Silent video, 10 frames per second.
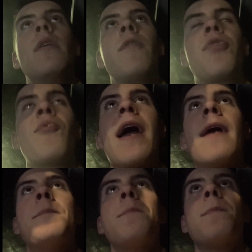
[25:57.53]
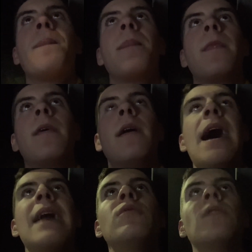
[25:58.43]
threat.
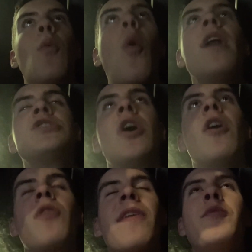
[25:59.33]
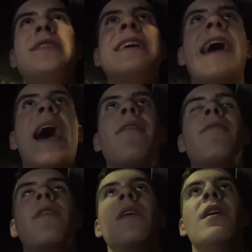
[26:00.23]
And the one chance I think we did have
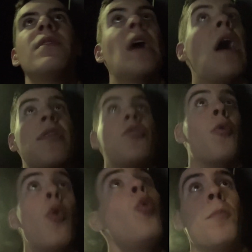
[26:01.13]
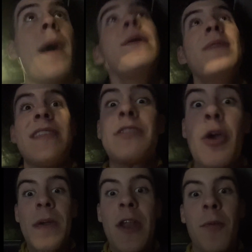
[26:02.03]
that I thought, oh, maybe this
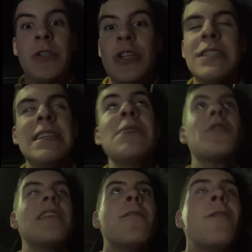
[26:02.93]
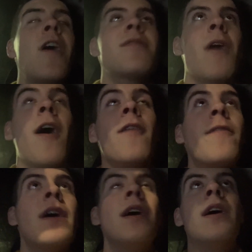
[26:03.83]
could opportunity, was in the first half,
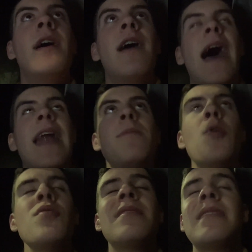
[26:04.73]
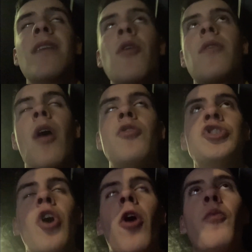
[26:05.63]
and Musa Sissoko's
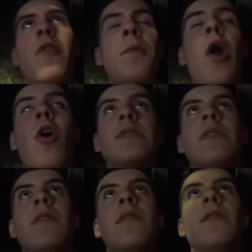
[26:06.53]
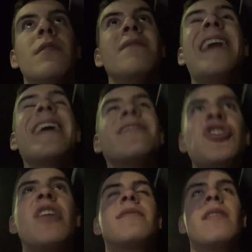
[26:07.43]
shot was blocked. That's
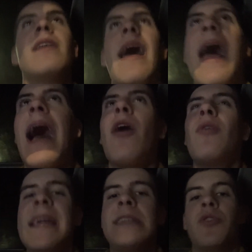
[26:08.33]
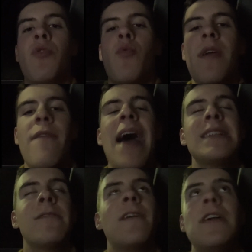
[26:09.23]
just how little we've had
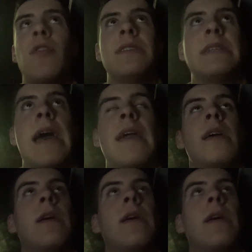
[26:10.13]
to feed on today.